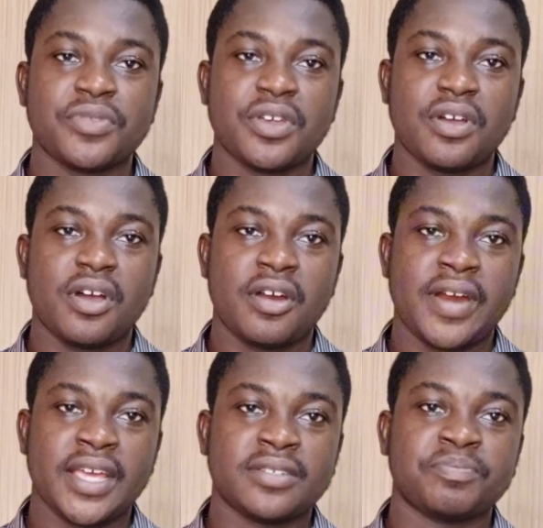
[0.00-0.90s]
All right.
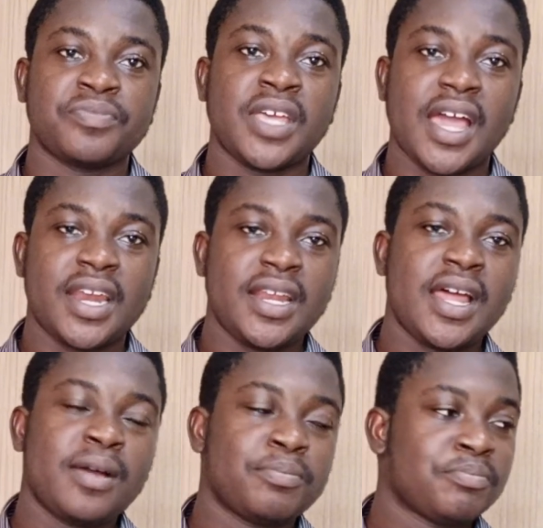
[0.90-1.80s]
Another
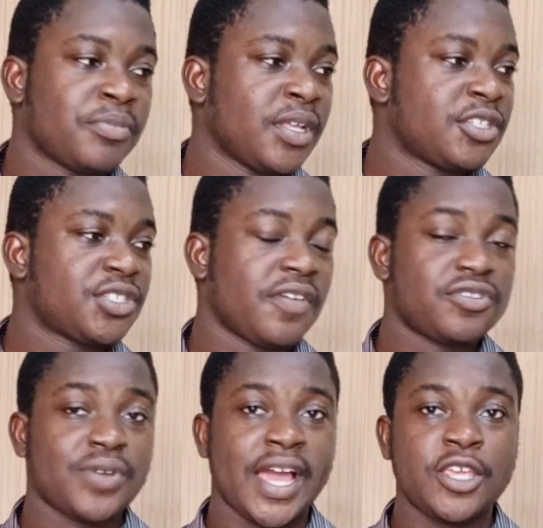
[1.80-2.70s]
software I
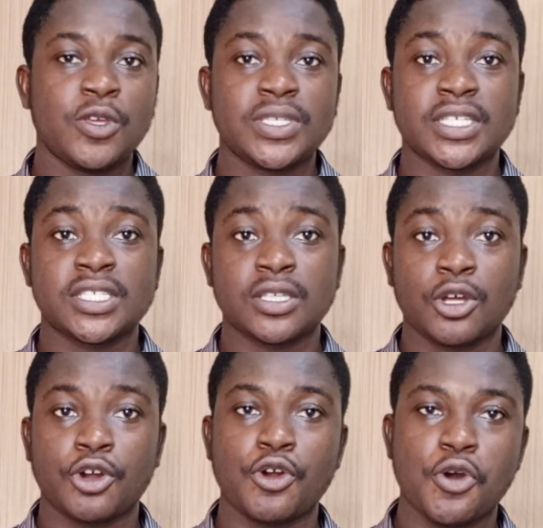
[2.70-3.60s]
use is
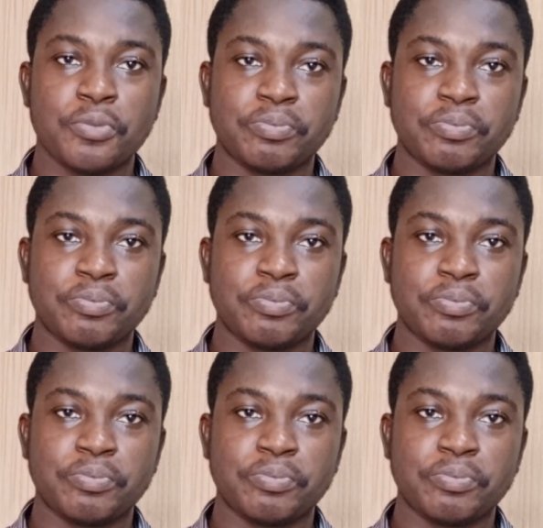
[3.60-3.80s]
Chrome.